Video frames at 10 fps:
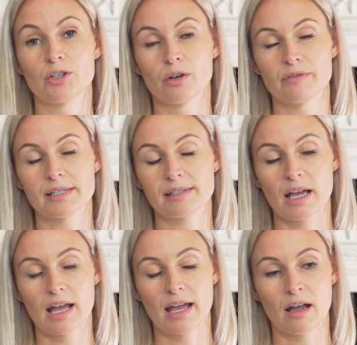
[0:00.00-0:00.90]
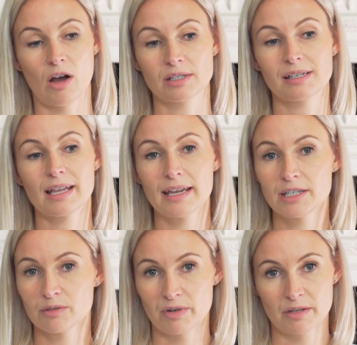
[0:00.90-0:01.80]
of, is our
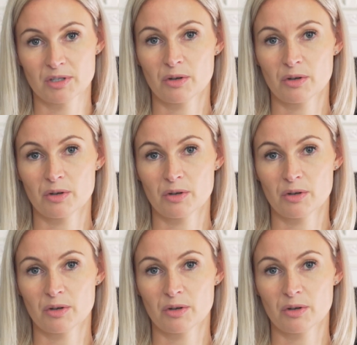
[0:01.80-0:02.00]
circadian rhythm,